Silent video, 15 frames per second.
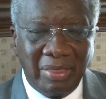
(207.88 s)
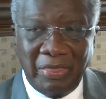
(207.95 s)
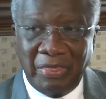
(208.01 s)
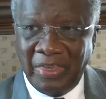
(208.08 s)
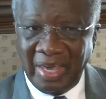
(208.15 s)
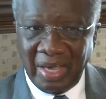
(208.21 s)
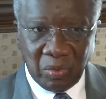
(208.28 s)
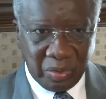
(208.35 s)

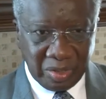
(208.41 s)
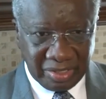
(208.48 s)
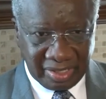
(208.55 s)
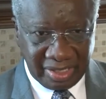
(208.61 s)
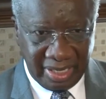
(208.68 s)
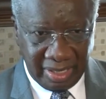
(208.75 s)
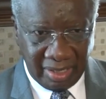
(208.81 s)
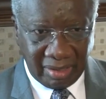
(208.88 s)
they were
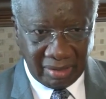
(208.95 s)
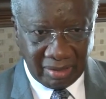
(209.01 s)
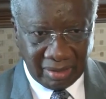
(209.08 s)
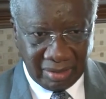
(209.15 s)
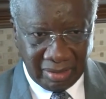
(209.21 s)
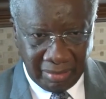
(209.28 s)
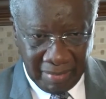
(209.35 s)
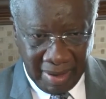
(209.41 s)
seeing,
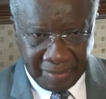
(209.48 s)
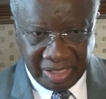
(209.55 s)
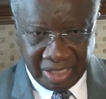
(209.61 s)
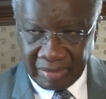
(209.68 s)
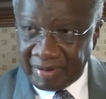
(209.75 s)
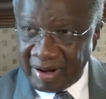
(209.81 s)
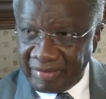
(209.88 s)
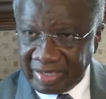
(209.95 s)
the members of
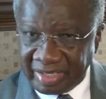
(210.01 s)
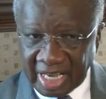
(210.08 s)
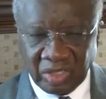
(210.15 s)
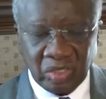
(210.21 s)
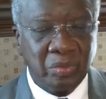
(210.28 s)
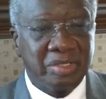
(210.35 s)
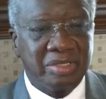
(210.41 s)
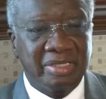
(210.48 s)
the private
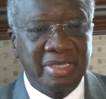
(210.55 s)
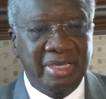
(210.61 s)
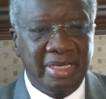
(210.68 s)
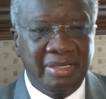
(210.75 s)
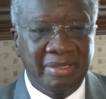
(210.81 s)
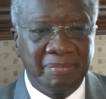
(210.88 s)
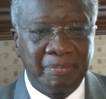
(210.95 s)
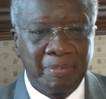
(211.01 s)
sector were seeing
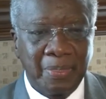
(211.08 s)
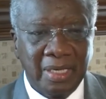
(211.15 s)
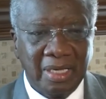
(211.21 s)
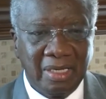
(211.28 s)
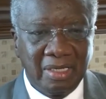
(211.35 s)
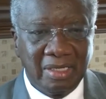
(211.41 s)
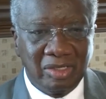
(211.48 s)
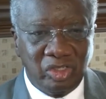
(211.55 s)

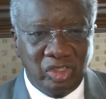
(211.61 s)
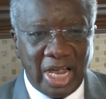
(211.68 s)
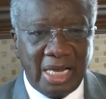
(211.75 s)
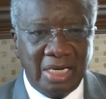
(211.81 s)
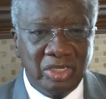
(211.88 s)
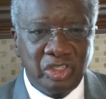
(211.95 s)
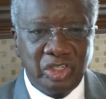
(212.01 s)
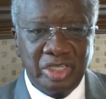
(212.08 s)

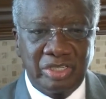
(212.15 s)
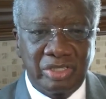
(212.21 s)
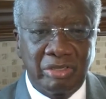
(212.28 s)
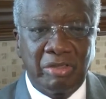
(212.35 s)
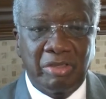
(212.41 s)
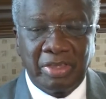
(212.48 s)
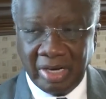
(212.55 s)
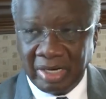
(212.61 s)
challenges to
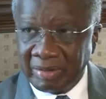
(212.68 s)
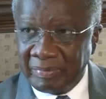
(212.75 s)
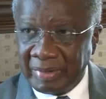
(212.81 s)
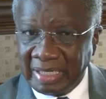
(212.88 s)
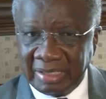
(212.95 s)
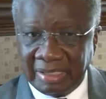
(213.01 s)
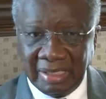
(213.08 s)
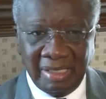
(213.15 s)
their
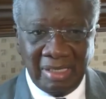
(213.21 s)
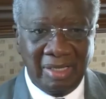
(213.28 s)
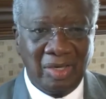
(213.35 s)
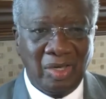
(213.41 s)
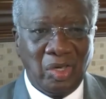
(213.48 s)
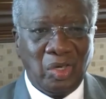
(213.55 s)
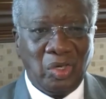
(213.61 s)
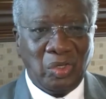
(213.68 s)
ability
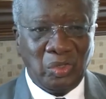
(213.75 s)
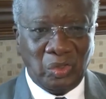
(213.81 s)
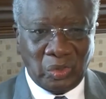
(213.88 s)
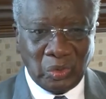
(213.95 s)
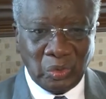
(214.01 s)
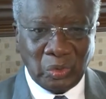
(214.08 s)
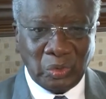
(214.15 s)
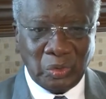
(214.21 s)

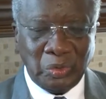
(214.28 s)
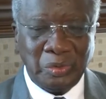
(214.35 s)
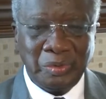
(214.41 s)
to